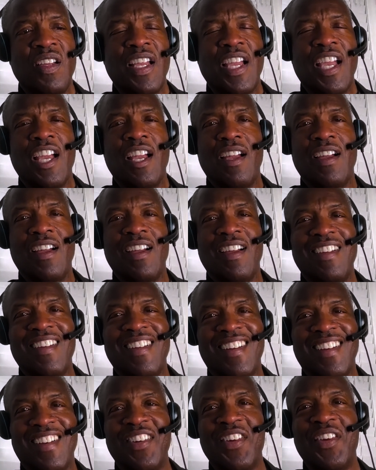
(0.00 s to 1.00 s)

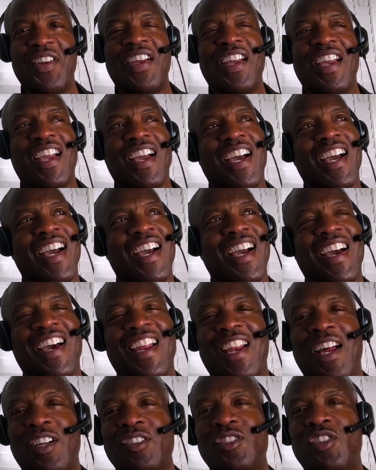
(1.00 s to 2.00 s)
And
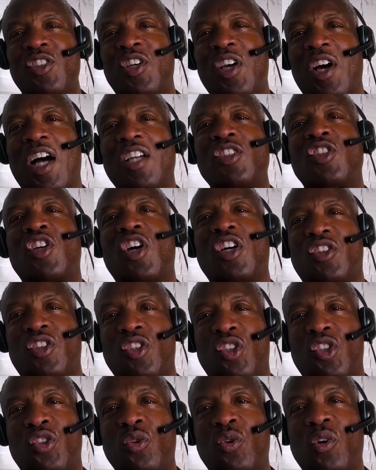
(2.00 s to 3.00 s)
I'll just cut this
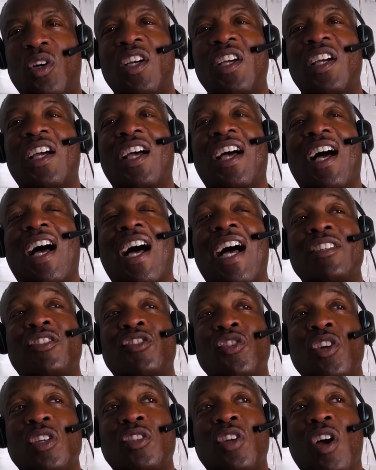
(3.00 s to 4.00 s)
short. I
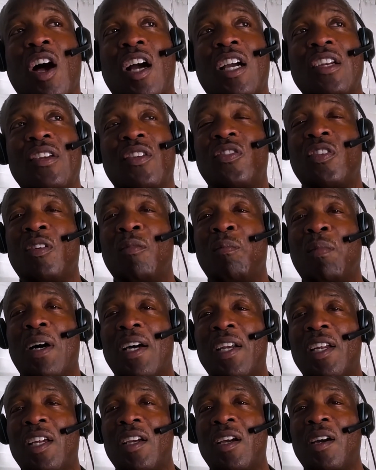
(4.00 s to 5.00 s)
start talking to
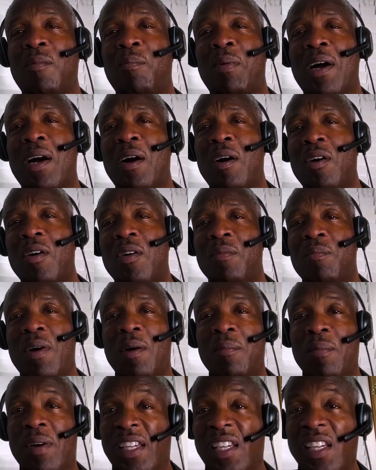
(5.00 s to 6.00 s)
somebody about
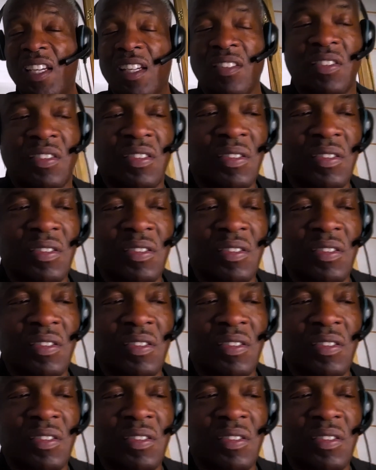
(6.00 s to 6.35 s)
my kids,